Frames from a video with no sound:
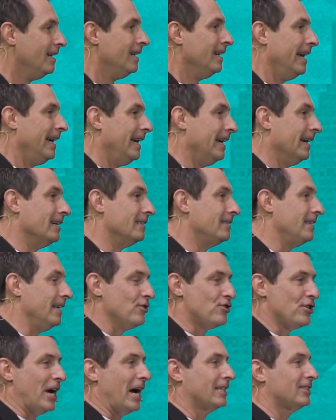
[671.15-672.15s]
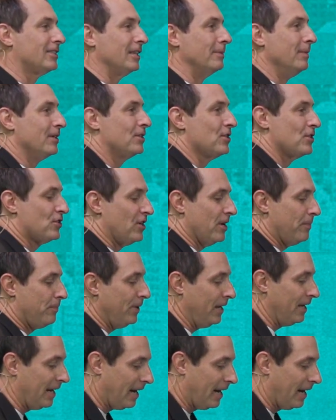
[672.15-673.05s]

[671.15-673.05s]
And in Jackson, Mississippi,